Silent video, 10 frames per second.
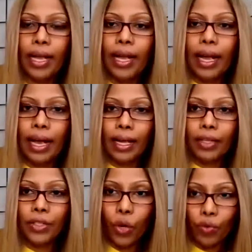and
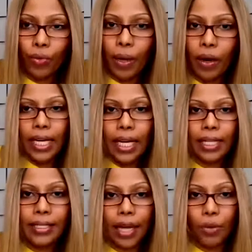go from there.
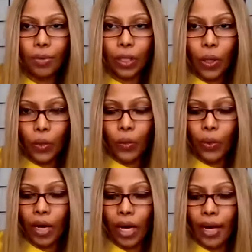Down below,
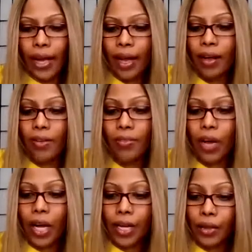I have
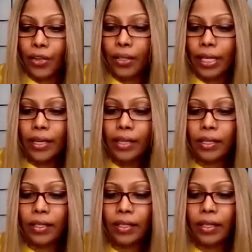another link
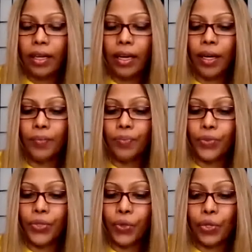
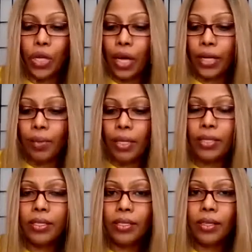to a
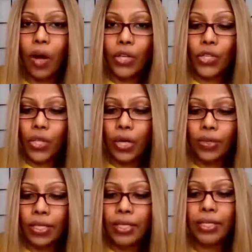document on
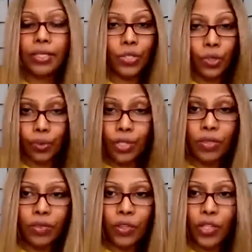genres and descriptions
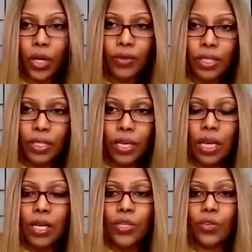of the genres.
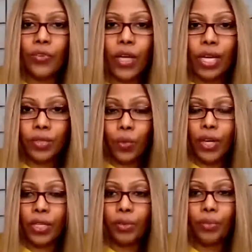So if you guys want
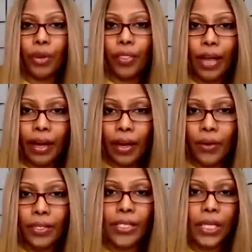to print that out
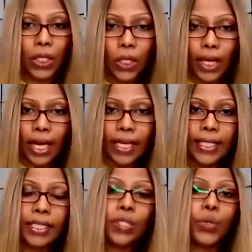and take a look at
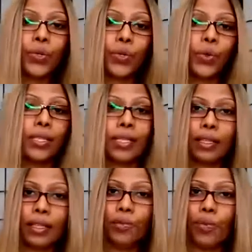it so you know
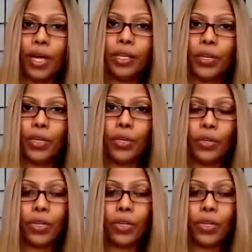exactly what your